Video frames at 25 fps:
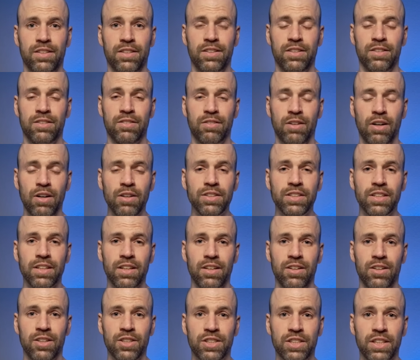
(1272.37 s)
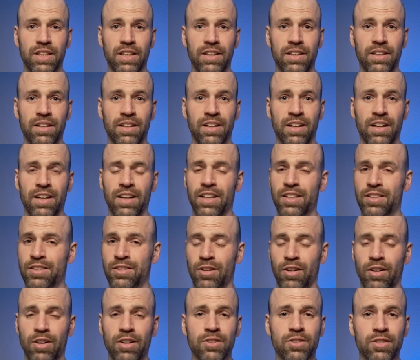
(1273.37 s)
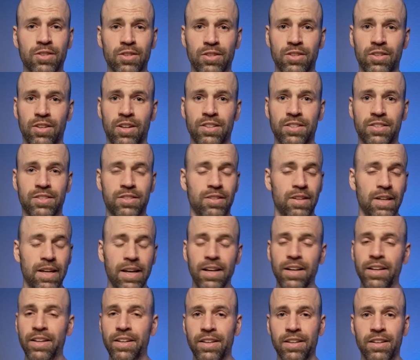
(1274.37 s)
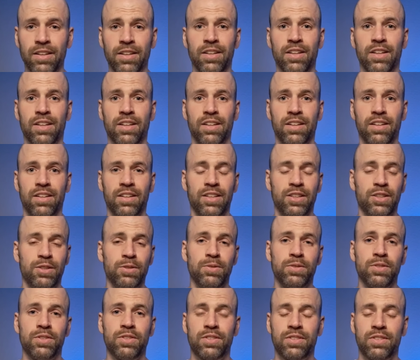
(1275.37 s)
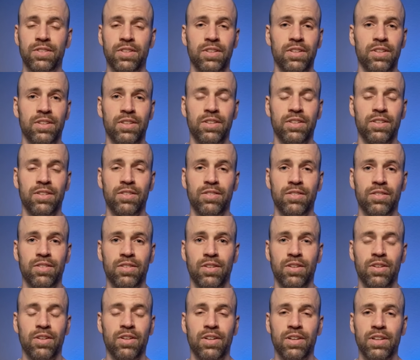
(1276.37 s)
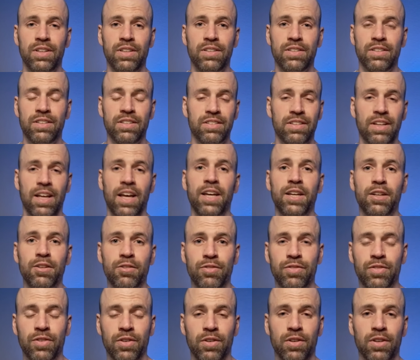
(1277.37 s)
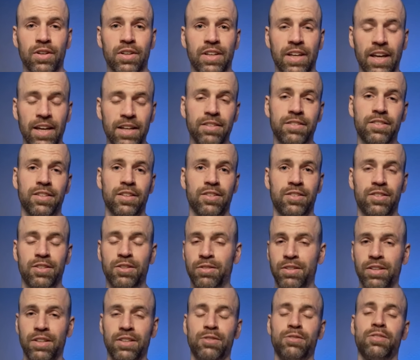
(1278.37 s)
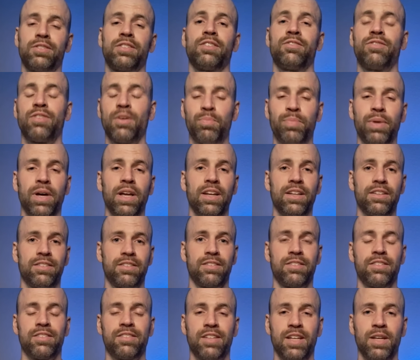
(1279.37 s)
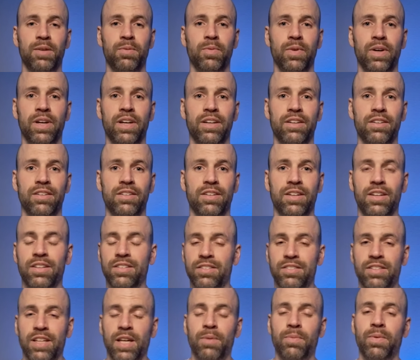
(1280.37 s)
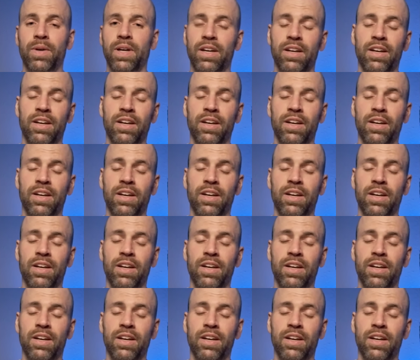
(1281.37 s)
routing logic is also not slayly used or designed for cases. You can use it for pallets in the same way. In the same way